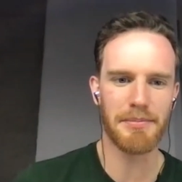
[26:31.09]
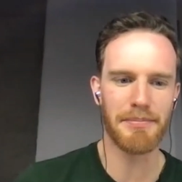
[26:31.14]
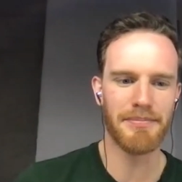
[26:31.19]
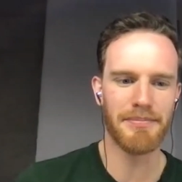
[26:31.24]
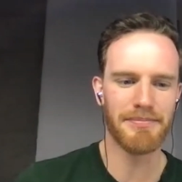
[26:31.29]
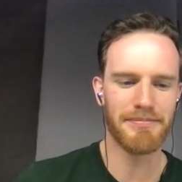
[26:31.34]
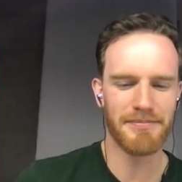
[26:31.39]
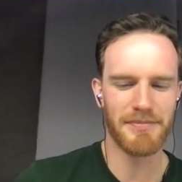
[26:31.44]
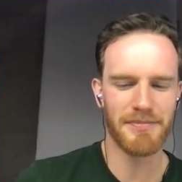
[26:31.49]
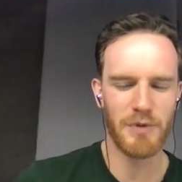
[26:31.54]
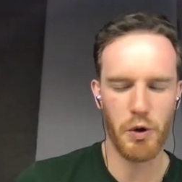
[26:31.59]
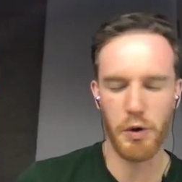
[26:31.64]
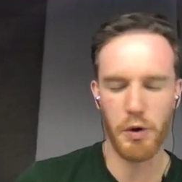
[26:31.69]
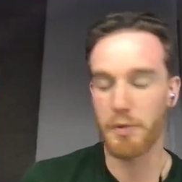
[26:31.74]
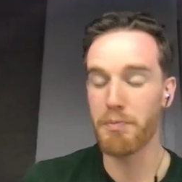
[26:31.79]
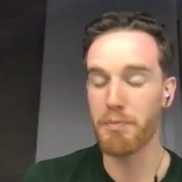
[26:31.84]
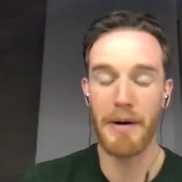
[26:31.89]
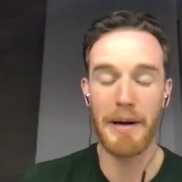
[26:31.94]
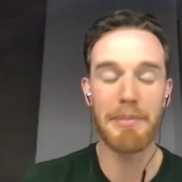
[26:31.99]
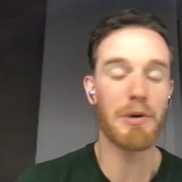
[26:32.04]
Was the
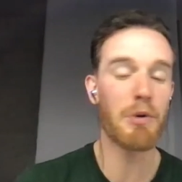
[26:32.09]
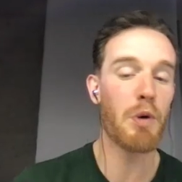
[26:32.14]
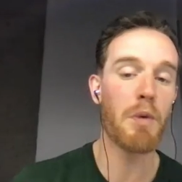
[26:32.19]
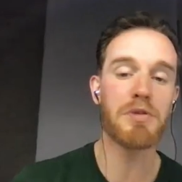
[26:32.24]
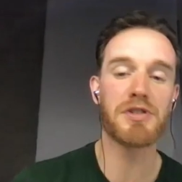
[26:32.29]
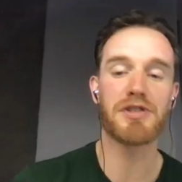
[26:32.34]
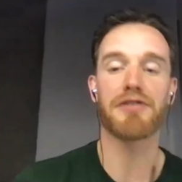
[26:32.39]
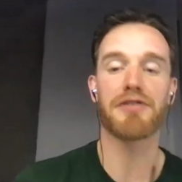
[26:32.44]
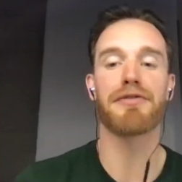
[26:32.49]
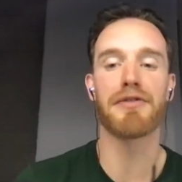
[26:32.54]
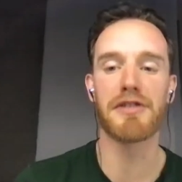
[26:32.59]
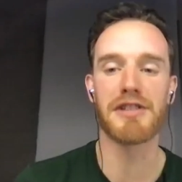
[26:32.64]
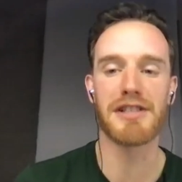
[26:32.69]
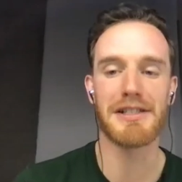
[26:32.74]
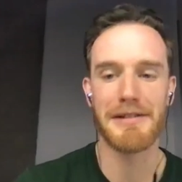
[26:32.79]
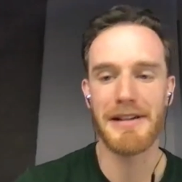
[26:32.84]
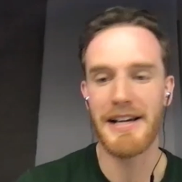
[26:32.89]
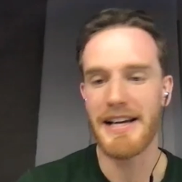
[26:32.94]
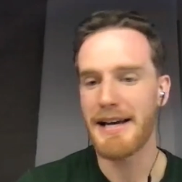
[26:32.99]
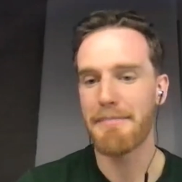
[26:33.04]
or maybe what was the
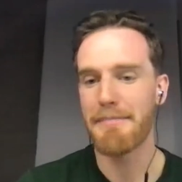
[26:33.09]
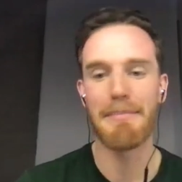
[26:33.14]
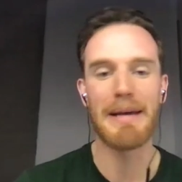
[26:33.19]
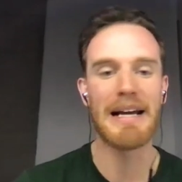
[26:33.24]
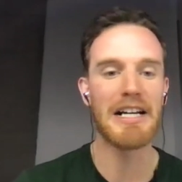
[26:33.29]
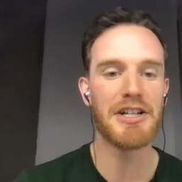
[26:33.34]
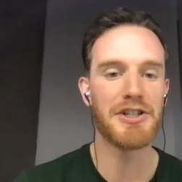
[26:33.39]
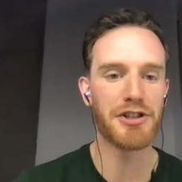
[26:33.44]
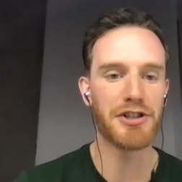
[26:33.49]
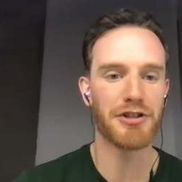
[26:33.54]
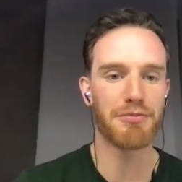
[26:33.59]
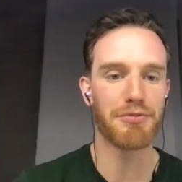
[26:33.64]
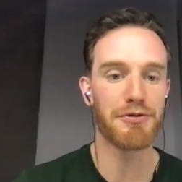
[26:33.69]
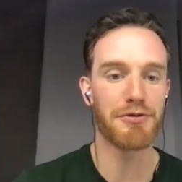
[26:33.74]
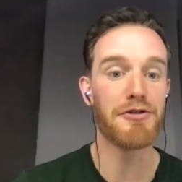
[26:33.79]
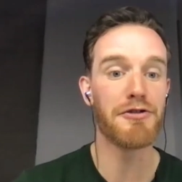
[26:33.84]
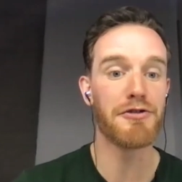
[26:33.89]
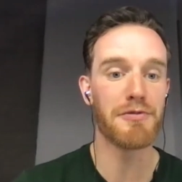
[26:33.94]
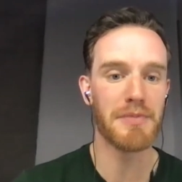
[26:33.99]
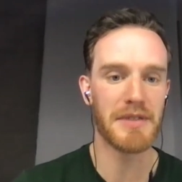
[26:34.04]
first major
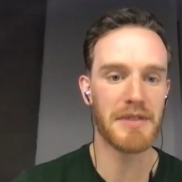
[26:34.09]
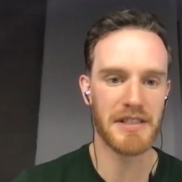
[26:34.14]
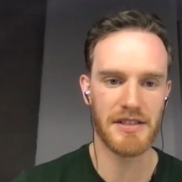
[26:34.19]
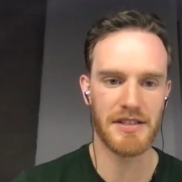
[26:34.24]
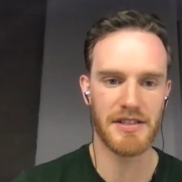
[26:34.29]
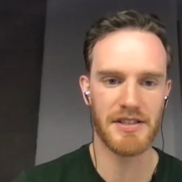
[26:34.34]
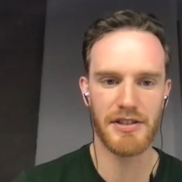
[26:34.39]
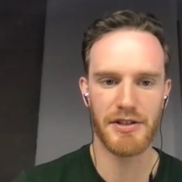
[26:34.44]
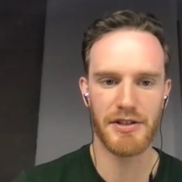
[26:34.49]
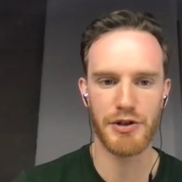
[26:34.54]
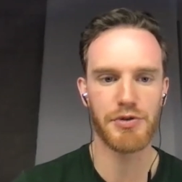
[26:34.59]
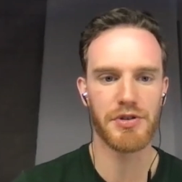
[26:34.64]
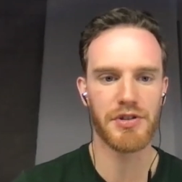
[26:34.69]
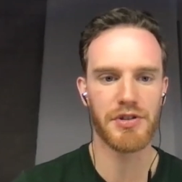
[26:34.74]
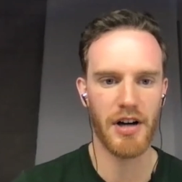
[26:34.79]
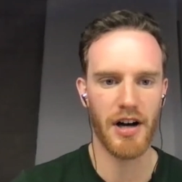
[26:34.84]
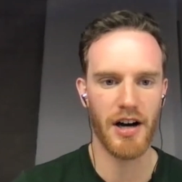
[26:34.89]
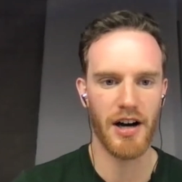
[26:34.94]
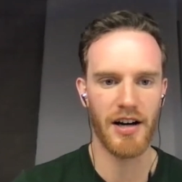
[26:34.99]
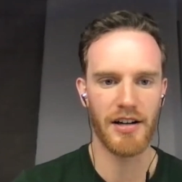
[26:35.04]
improvement you
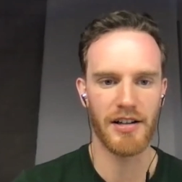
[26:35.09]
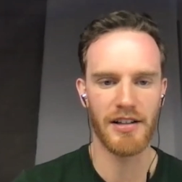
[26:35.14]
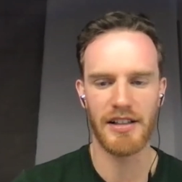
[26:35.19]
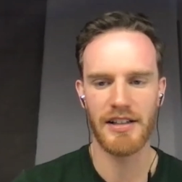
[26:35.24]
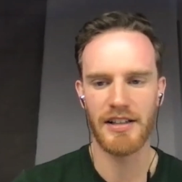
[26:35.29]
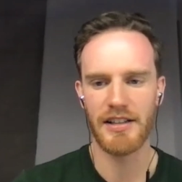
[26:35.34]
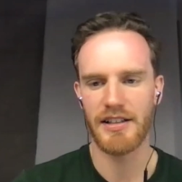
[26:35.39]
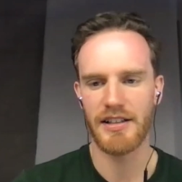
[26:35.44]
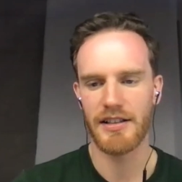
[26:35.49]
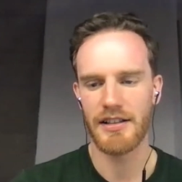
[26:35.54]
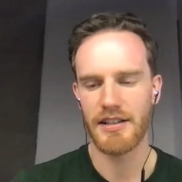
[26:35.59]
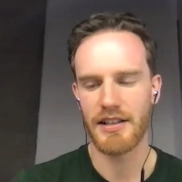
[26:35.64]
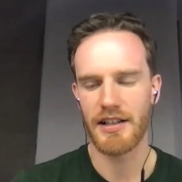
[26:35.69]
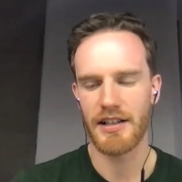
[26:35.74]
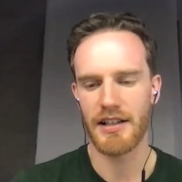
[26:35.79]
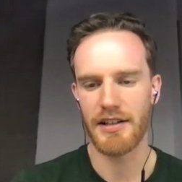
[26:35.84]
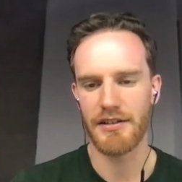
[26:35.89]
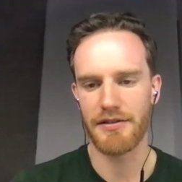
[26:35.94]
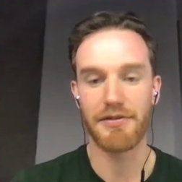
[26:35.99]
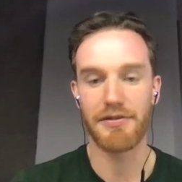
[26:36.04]
saw
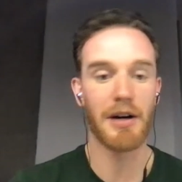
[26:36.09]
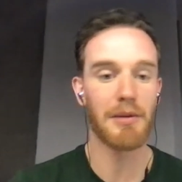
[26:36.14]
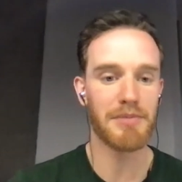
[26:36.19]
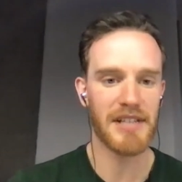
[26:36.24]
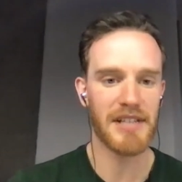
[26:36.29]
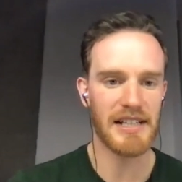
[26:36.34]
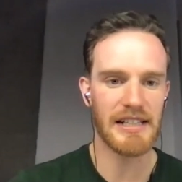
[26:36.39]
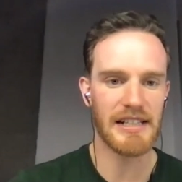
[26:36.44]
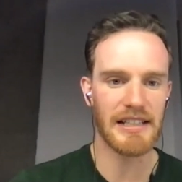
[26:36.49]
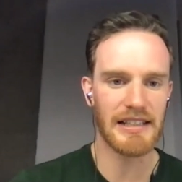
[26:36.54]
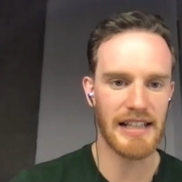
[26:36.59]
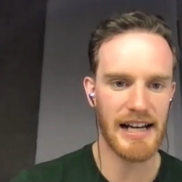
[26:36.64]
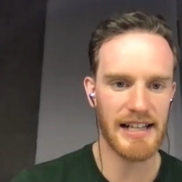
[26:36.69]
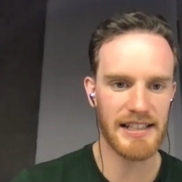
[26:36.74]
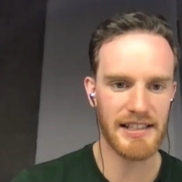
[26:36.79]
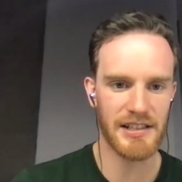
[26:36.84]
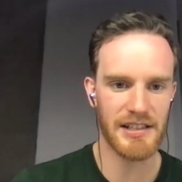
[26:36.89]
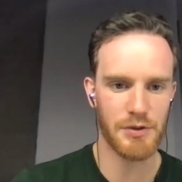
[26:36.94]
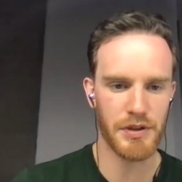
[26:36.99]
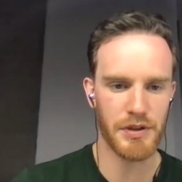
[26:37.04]
uh, from taking
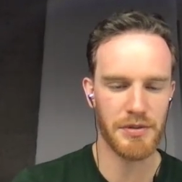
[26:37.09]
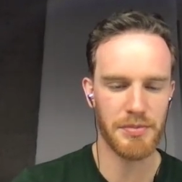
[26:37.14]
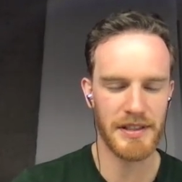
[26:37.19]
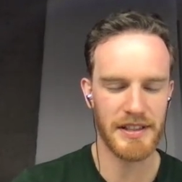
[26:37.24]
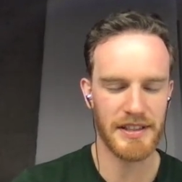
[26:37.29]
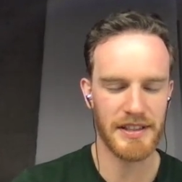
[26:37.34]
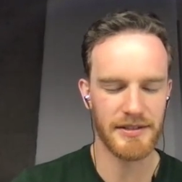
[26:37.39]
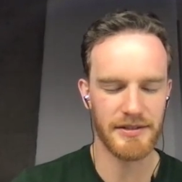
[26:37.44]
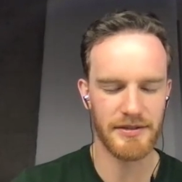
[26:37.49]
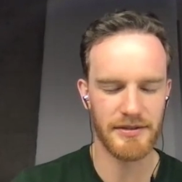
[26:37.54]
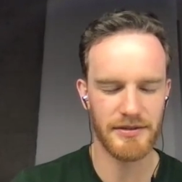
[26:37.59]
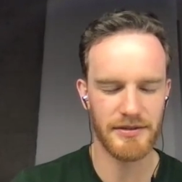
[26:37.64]
classes with me?